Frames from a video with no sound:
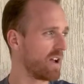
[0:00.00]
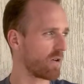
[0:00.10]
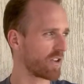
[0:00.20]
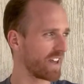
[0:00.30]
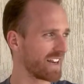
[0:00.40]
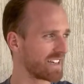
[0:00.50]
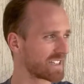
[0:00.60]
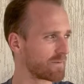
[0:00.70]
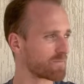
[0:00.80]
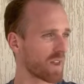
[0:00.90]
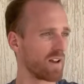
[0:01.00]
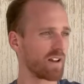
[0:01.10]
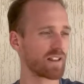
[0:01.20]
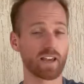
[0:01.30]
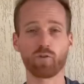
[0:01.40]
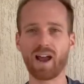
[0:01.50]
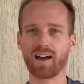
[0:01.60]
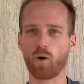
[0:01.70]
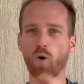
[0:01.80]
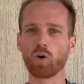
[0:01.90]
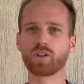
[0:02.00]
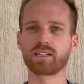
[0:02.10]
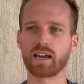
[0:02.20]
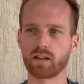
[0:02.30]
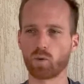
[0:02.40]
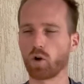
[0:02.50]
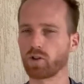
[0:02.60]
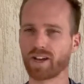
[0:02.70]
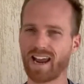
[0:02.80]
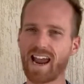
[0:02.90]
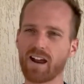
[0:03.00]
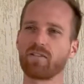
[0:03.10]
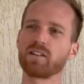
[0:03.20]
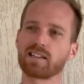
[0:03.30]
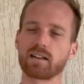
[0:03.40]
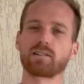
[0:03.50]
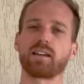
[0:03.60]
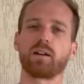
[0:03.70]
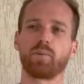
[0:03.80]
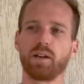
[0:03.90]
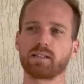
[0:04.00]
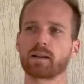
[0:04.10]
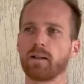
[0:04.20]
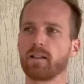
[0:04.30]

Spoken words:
Well, the thing is, like, if we had all the data in the world, like every single data piece,